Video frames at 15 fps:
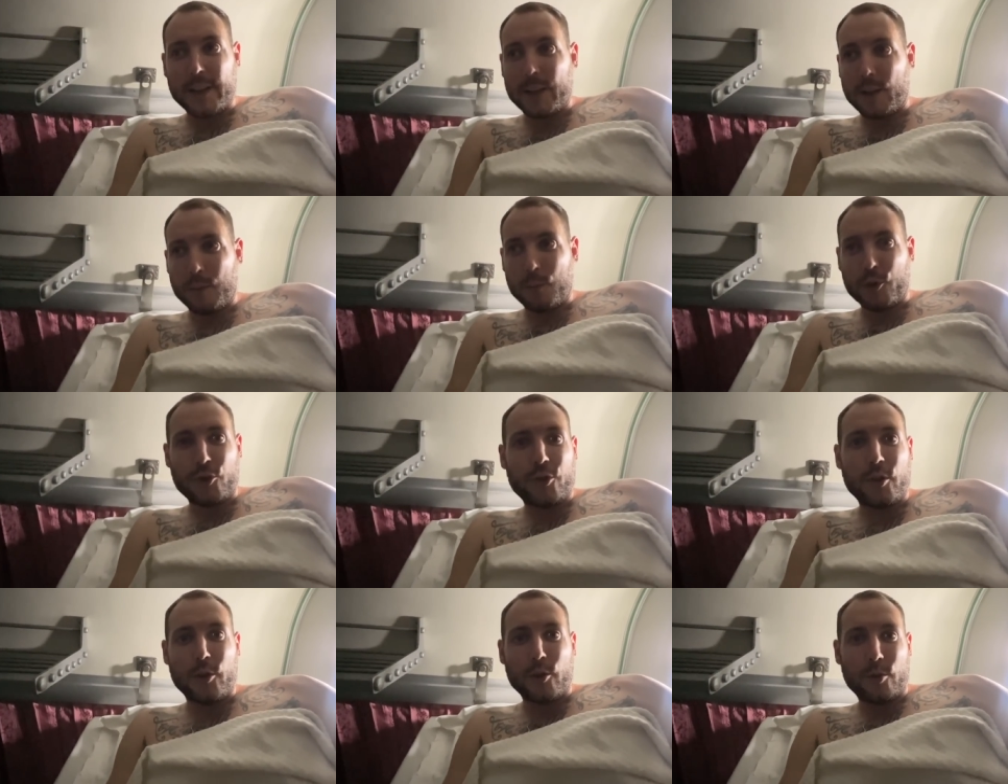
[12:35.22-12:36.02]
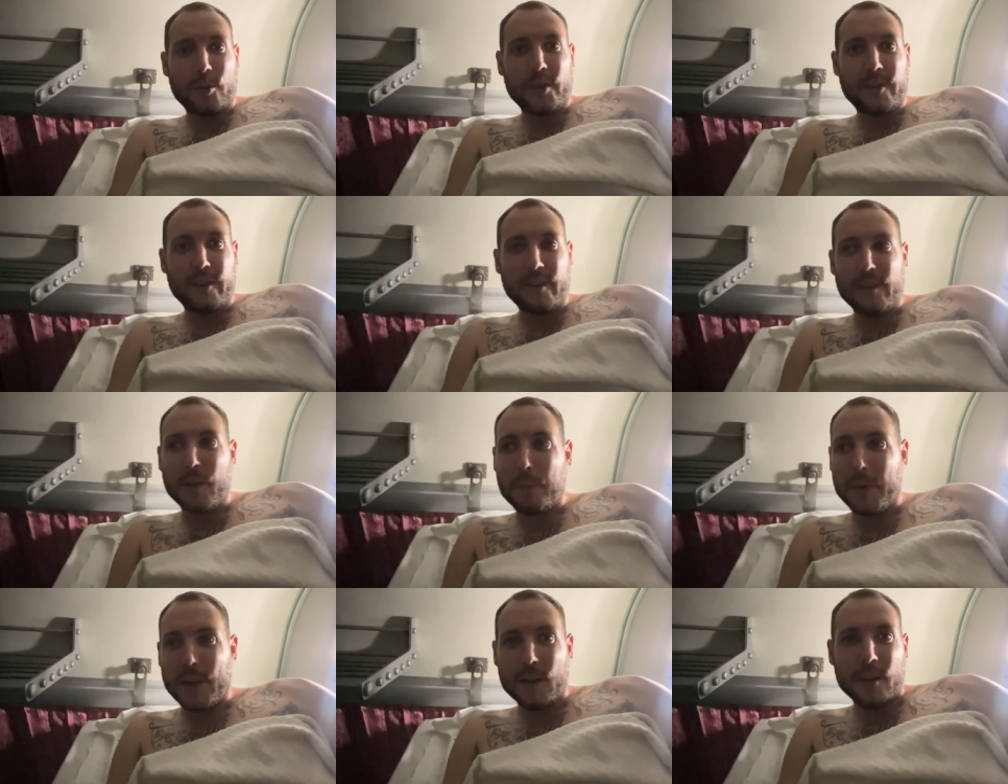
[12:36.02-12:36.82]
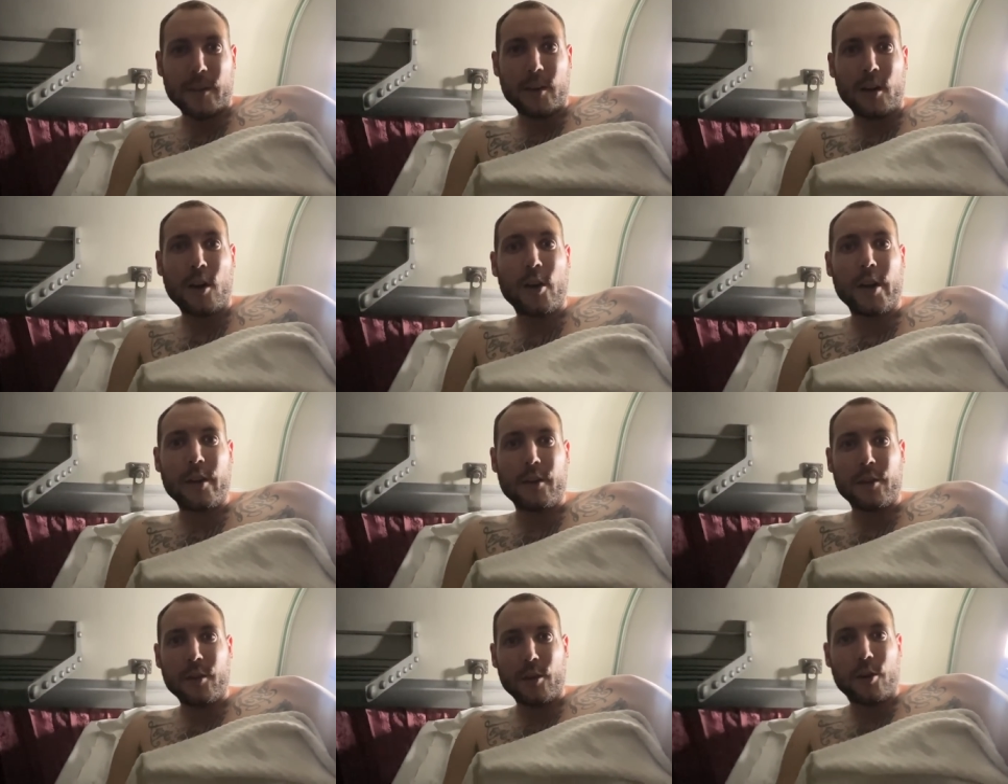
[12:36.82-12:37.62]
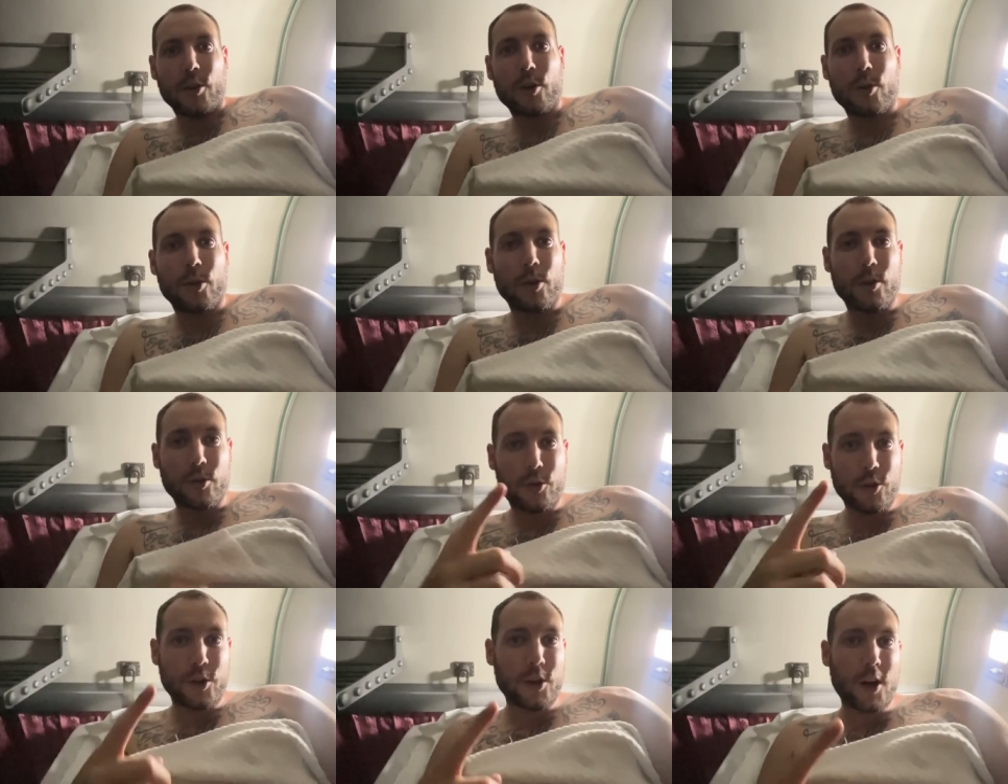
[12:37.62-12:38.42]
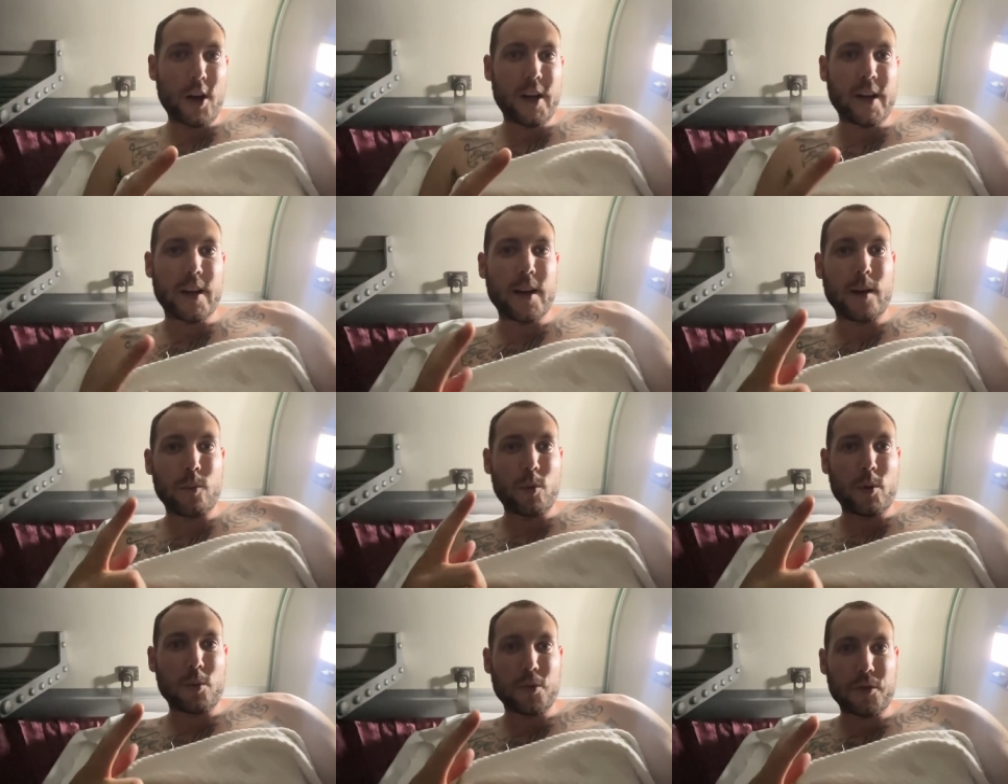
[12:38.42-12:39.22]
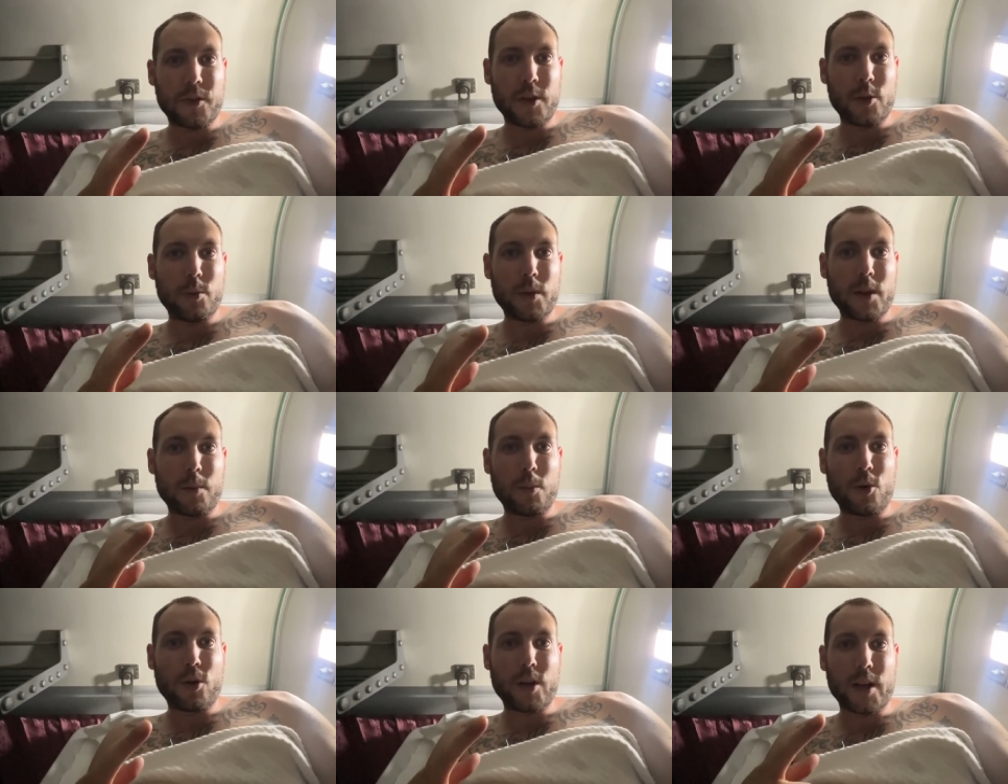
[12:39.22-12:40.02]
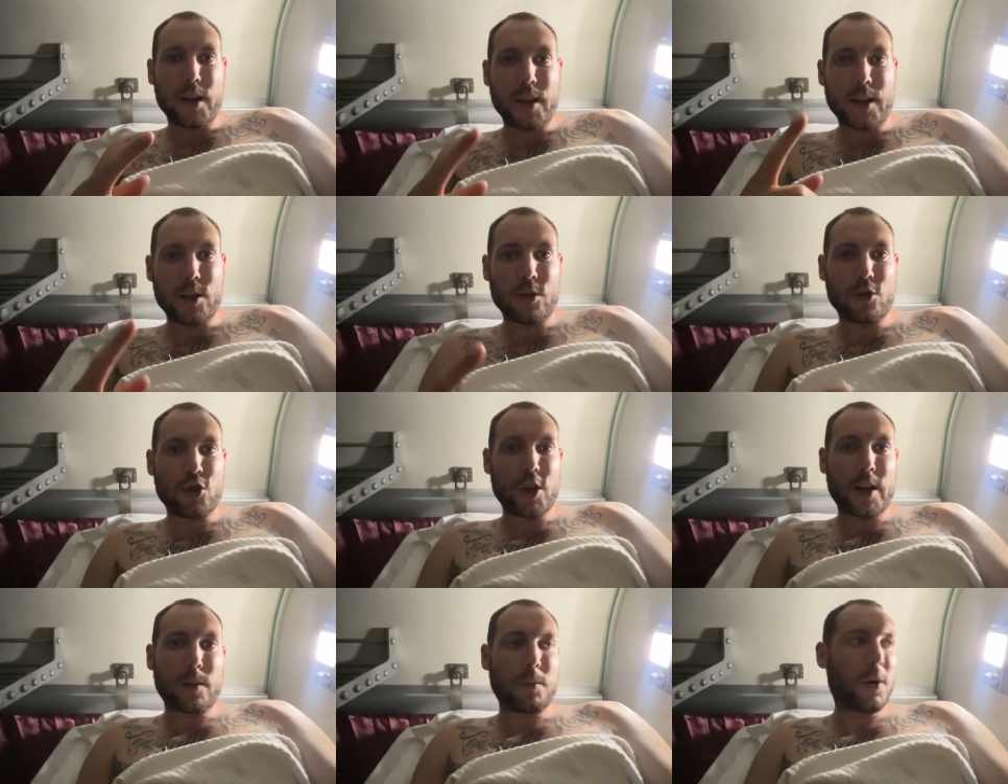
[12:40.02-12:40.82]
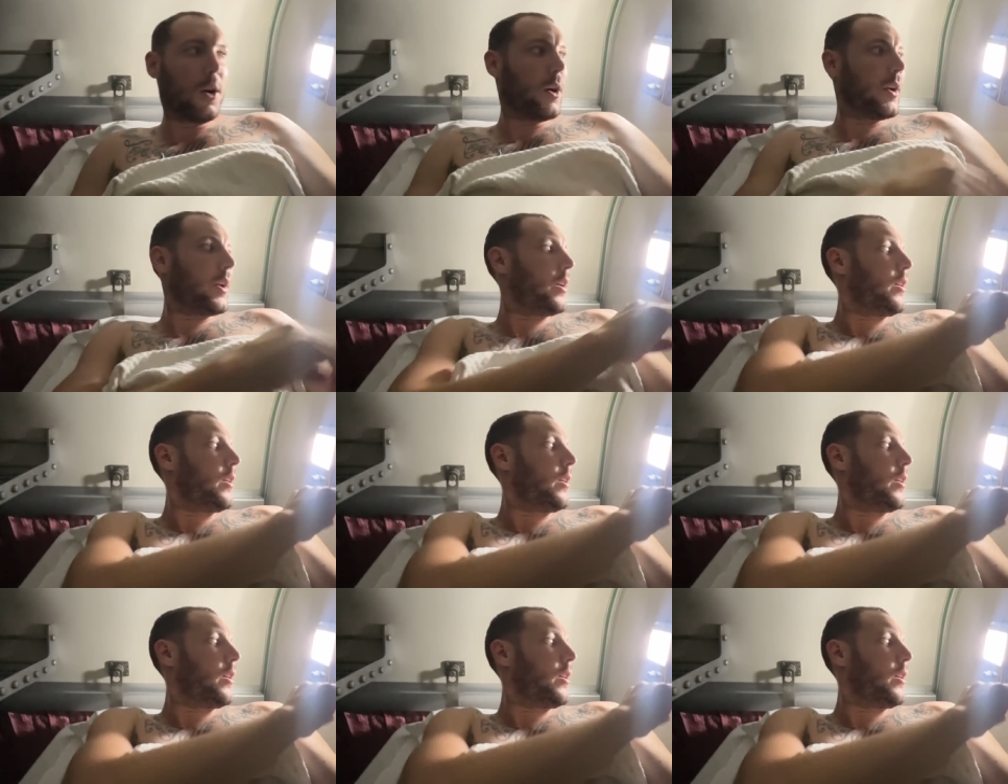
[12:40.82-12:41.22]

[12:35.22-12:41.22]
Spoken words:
not much to do as it's the middle of the night, so good night and we will see you in the morning in Chiang Mai.